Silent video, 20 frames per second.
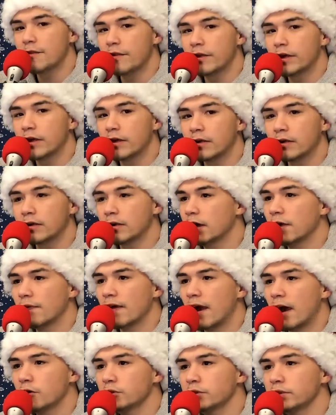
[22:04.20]
the
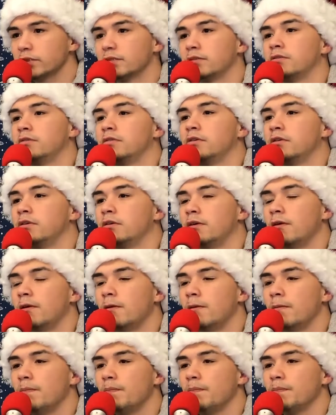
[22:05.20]
house.
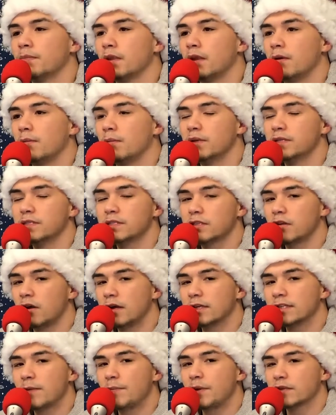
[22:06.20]
Mrs.
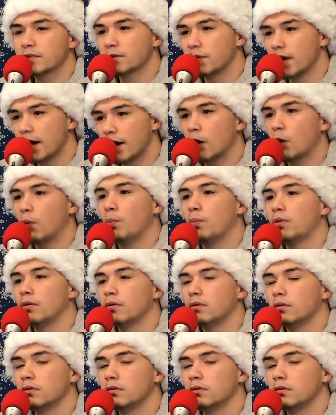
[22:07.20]
Claus, how about some help?